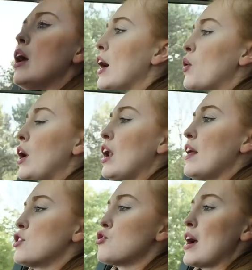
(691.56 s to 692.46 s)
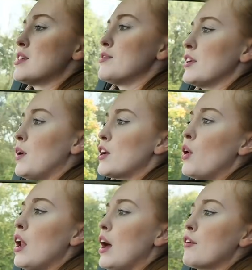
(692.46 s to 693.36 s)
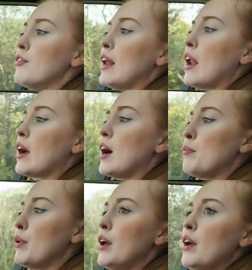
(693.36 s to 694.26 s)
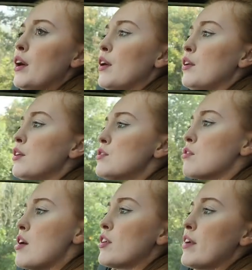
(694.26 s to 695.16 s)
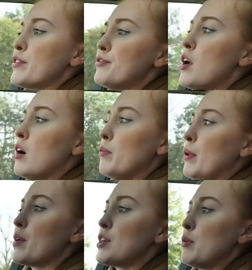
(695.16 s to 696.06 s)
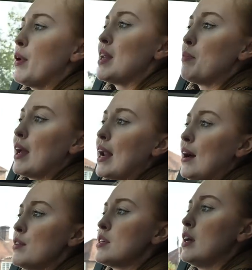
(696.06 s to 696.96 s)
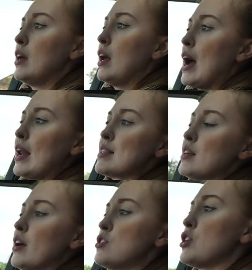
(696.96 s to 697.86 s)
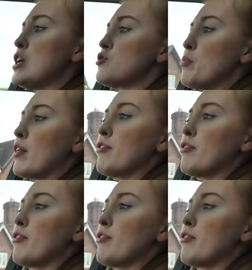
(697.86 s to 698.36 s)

I quite like the tractor feel. I quite like feeling like I'm driving around a farm, so I don't mind it being loud. And it's a nice change from our